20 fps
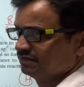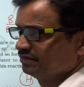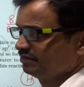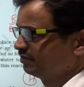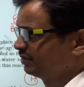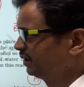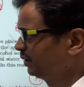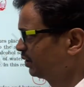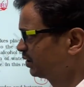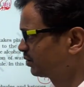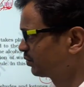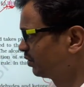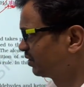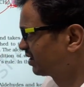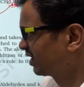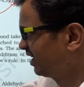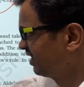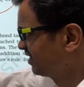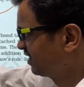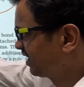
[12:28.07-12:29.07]
acid.
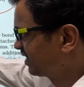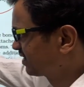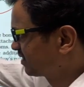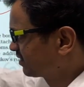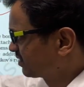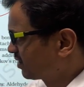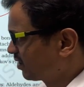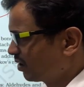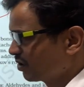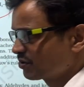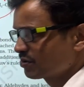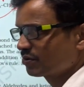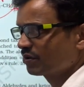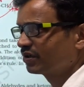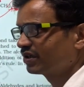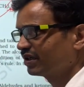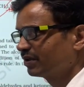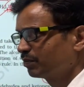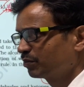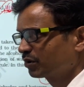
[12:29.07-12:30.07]
BOH whole thrice, that's
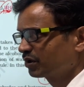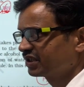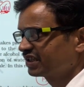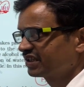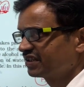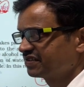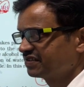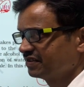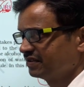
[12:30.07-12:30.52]
also not a